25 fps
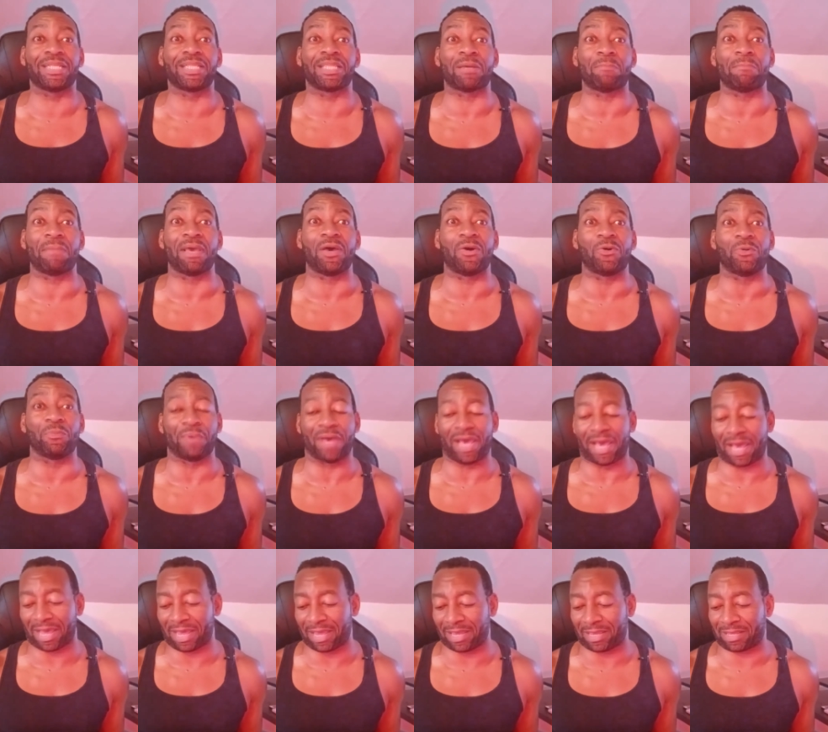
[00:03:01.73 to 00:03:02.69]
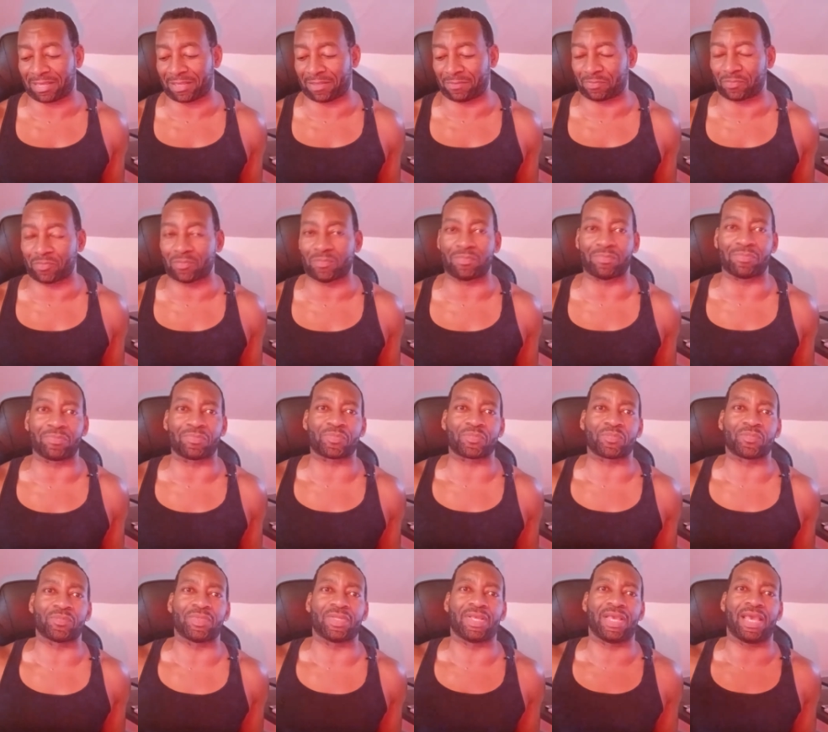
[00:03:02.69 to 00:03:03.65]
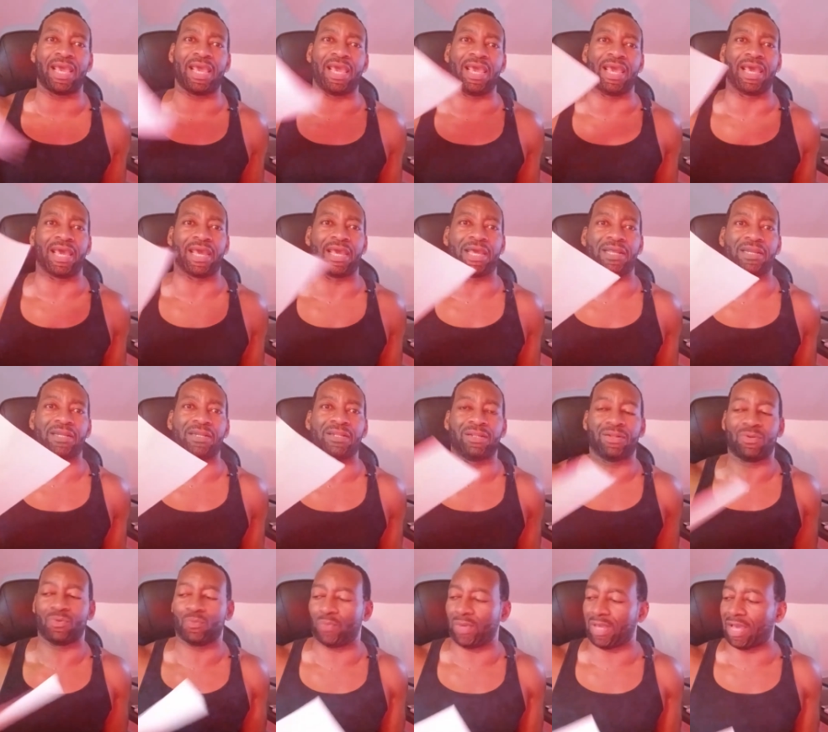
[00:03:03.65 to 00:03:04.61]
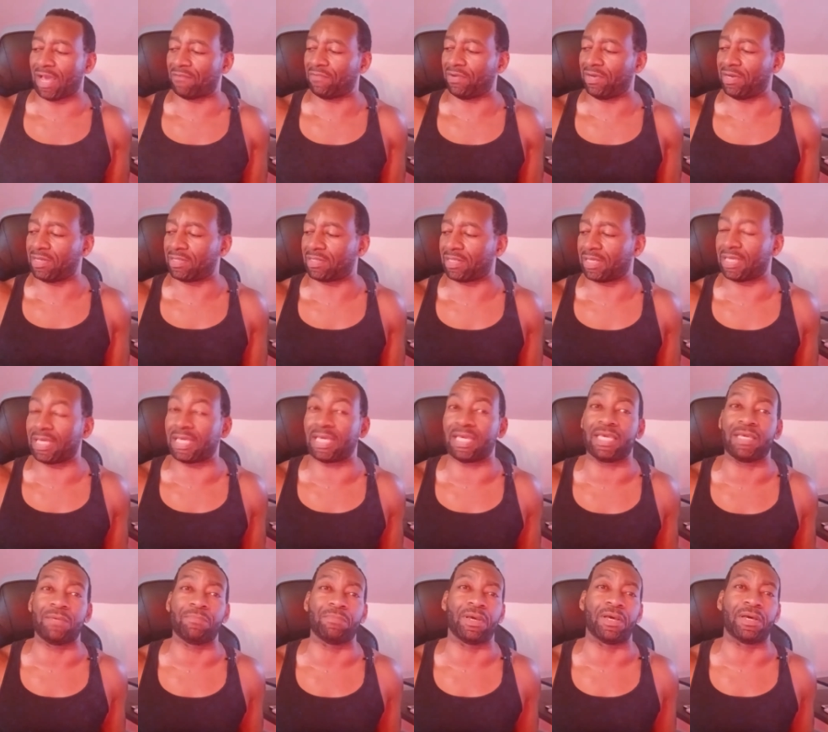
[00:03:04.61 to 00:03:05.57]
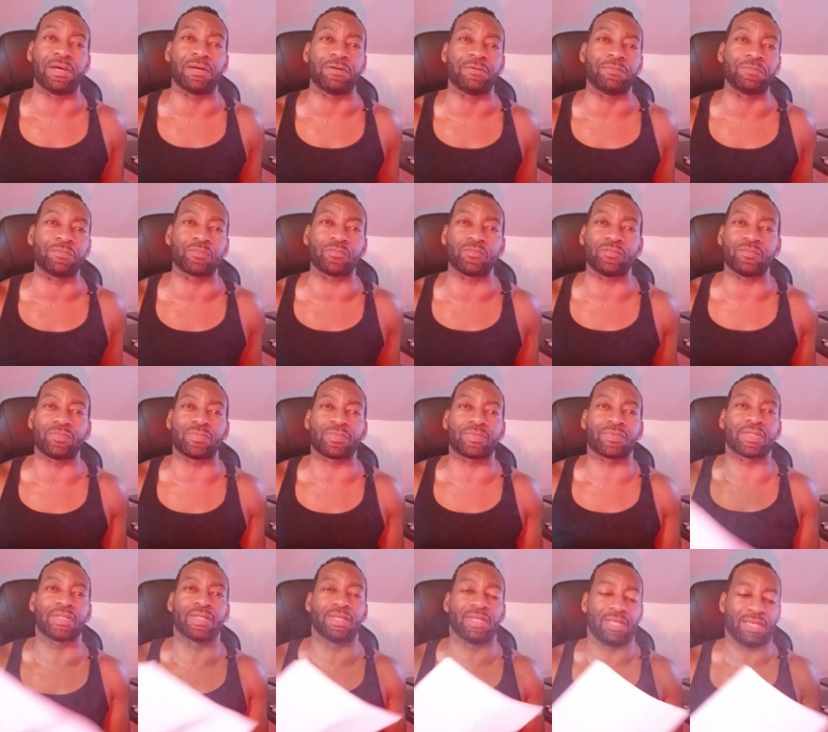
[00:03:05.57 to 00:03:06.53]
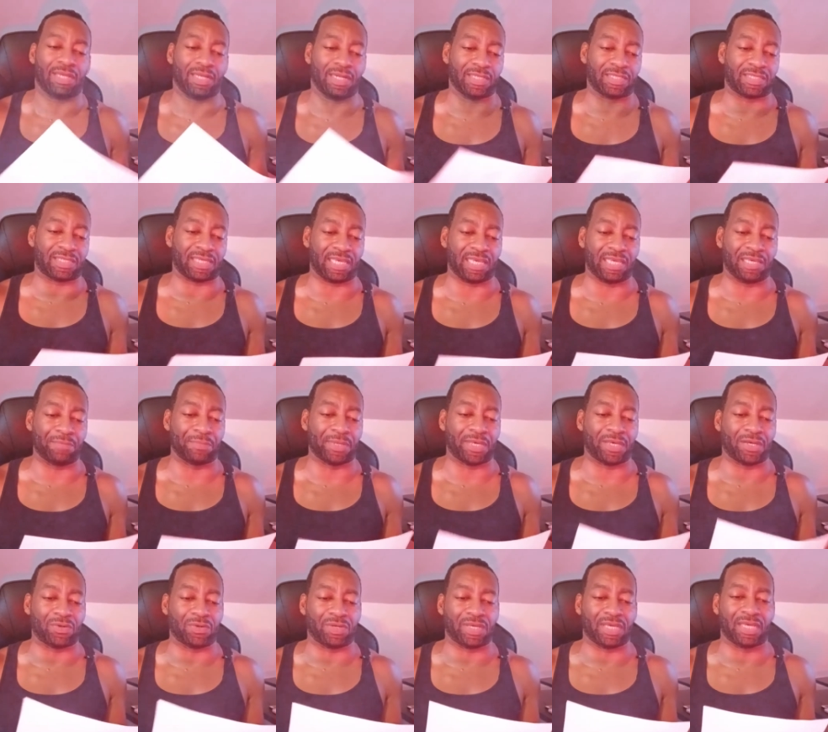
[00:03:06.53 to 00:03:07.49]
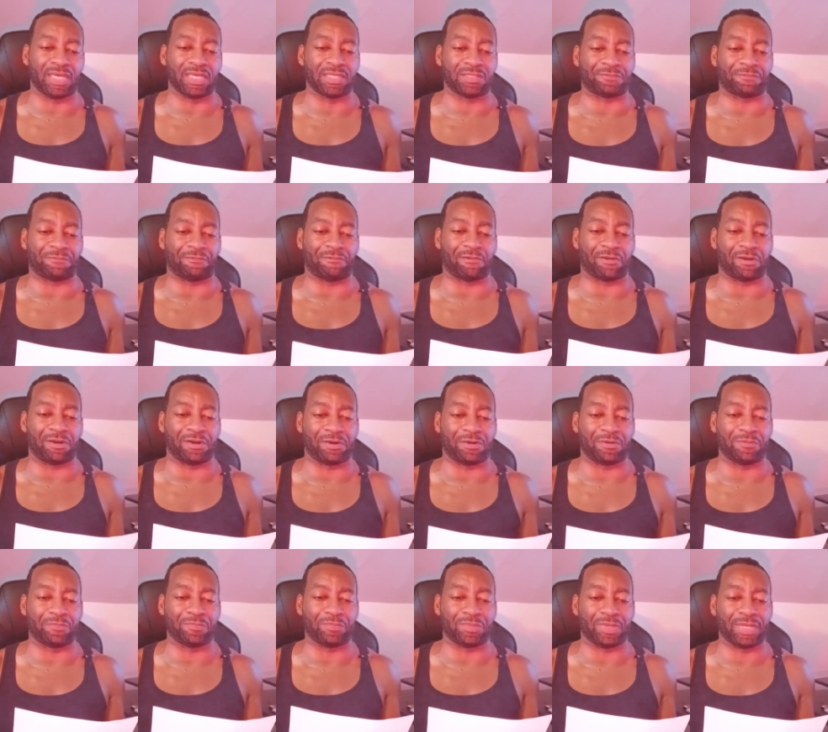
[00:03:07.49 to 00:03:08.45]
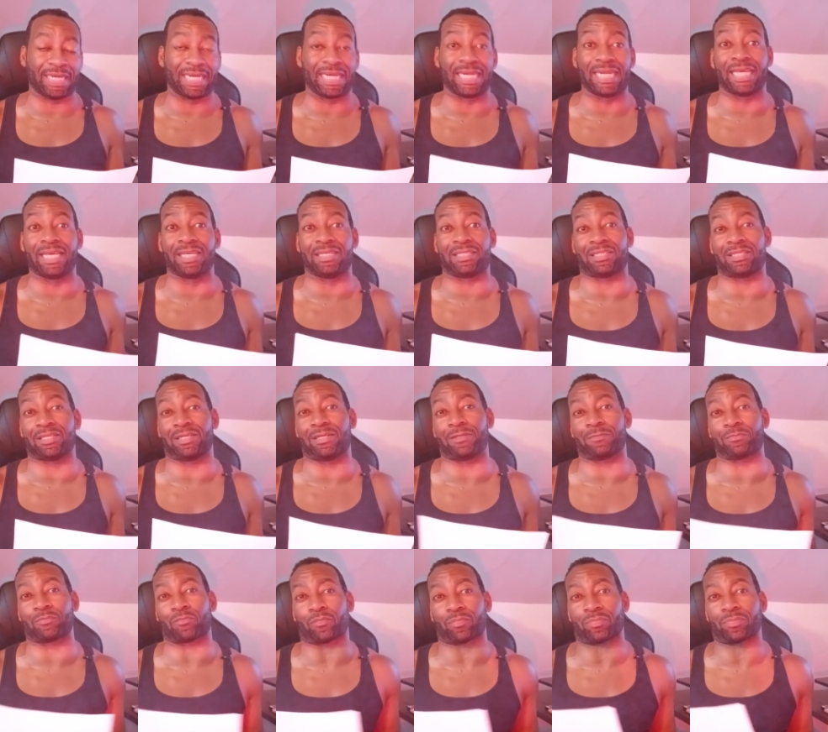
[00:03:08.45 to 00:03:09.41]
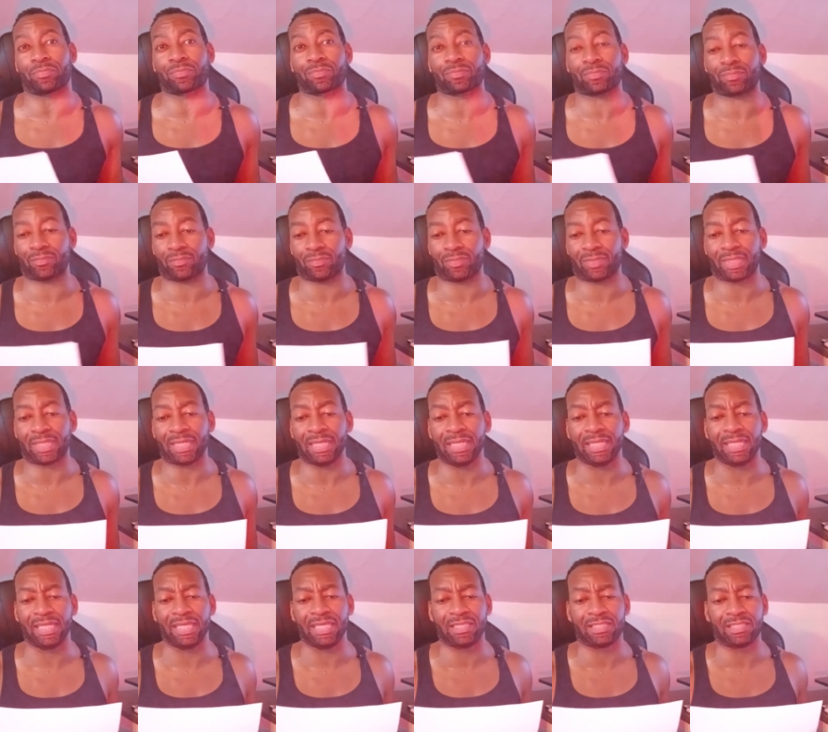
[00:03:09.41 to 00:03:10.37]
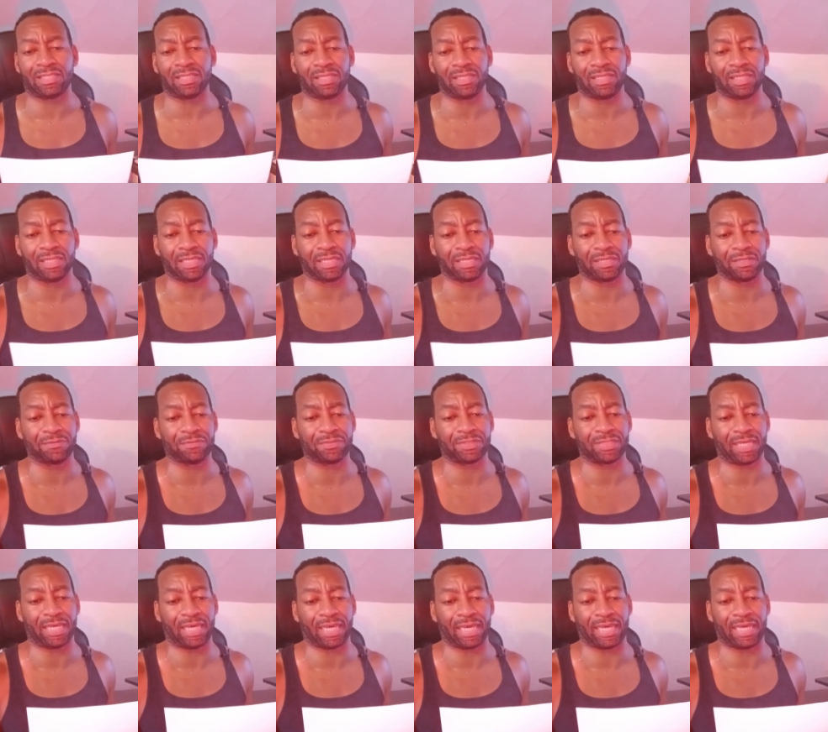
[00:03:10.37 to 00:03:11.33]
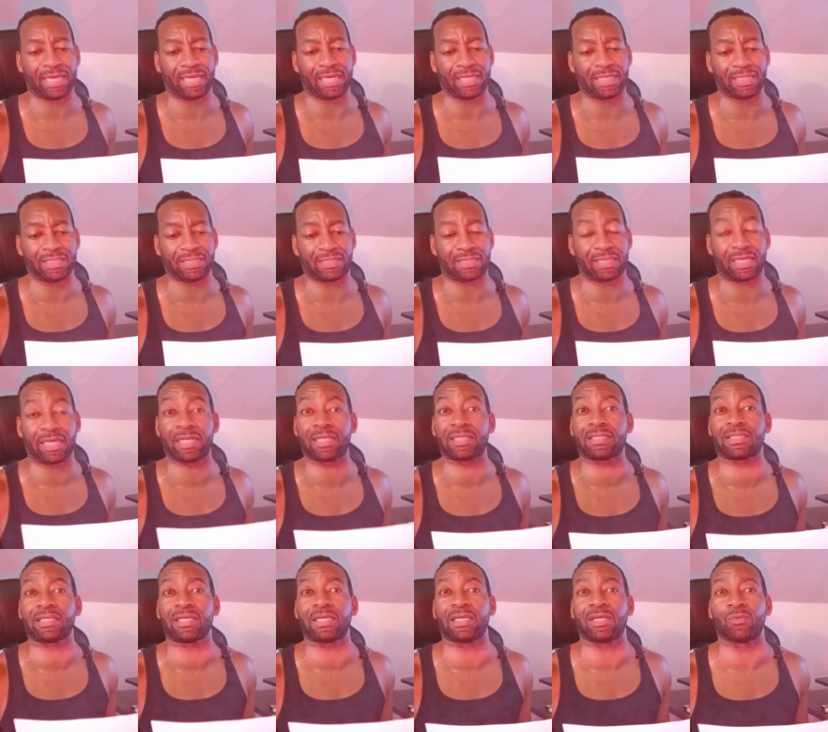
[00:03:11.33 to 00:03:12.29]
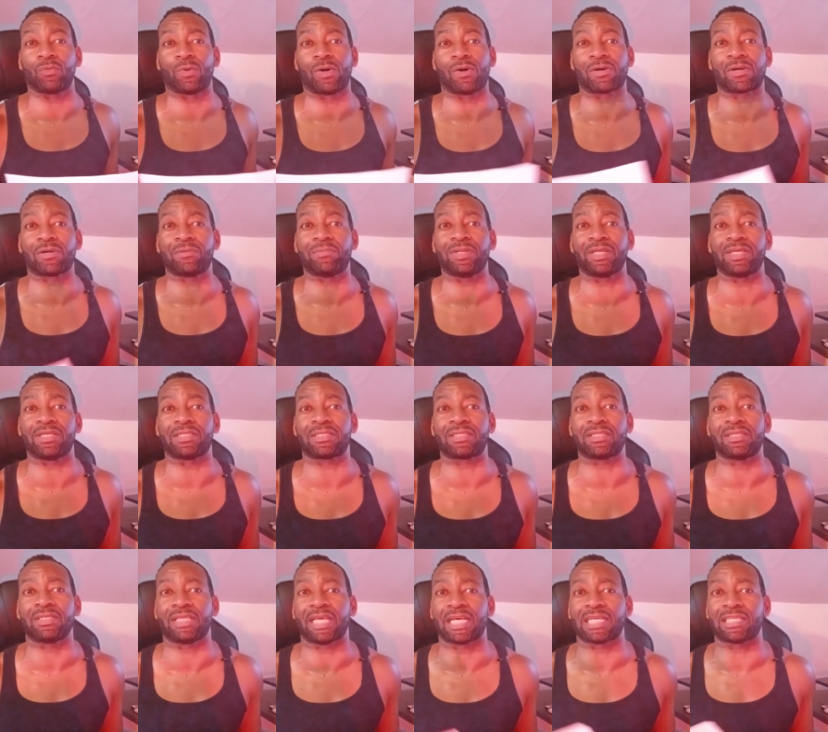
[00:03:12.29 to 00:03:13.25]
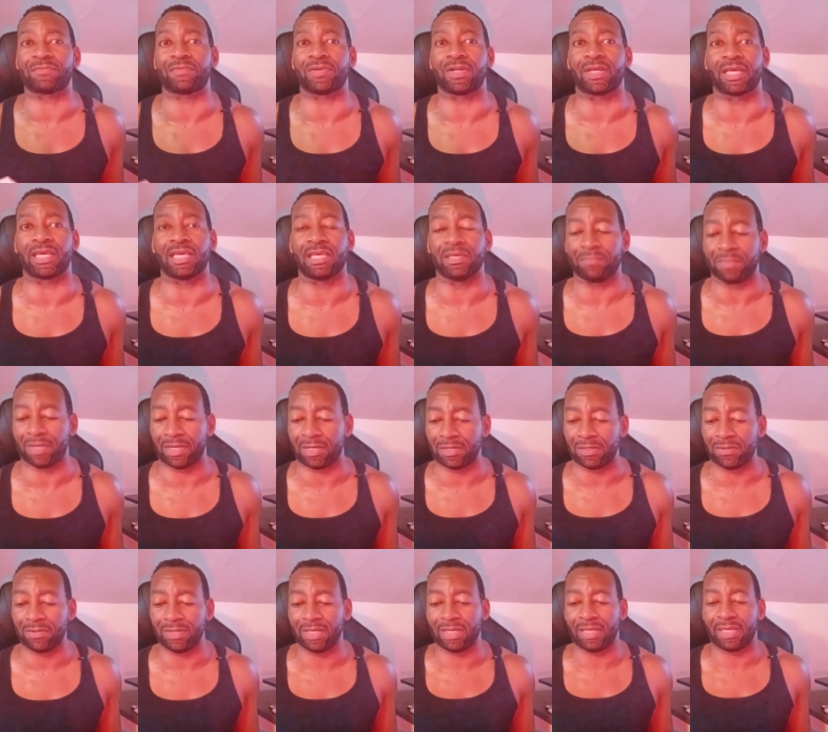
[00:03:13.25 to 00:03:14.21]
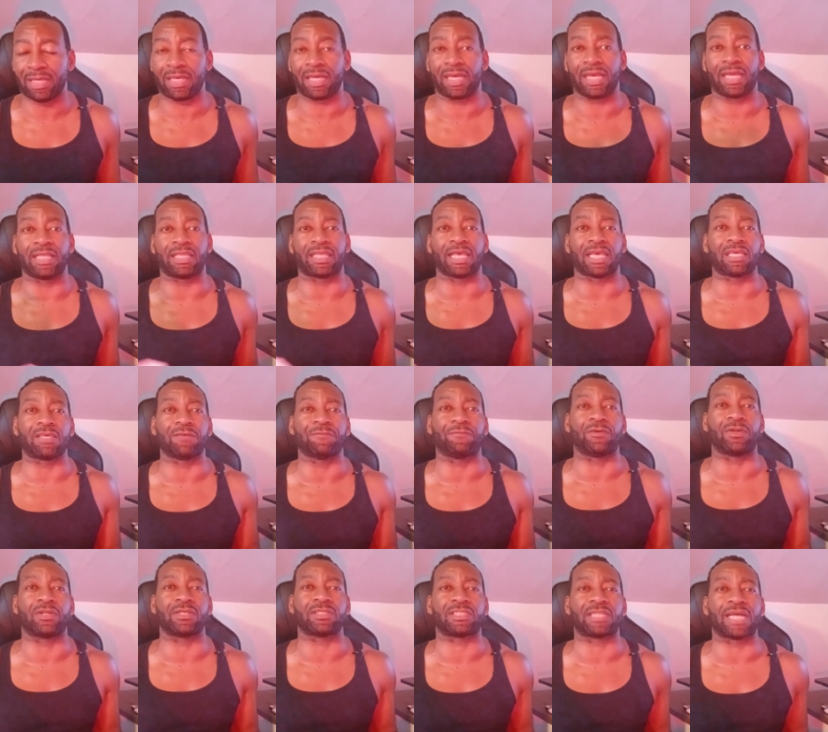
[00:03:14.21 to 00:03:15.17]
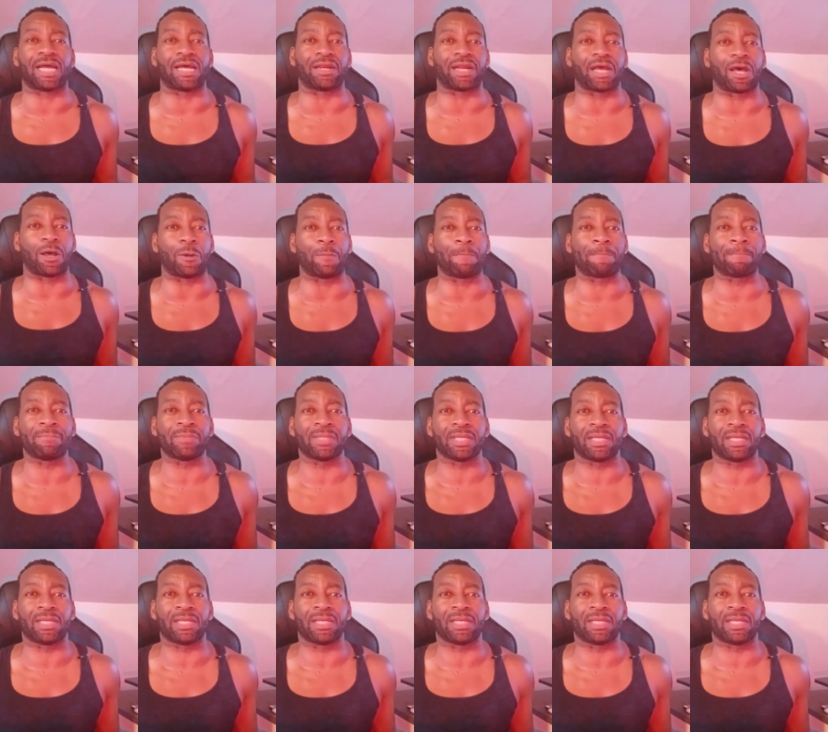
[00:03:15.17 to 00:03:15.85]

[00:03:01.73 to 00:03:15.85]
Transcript: the mailbag. And we have another email, and this email is from Nisha. Nisha lives in Tennessee. Welcome, Nisha. Thanks for the email, and thank you for the shout out.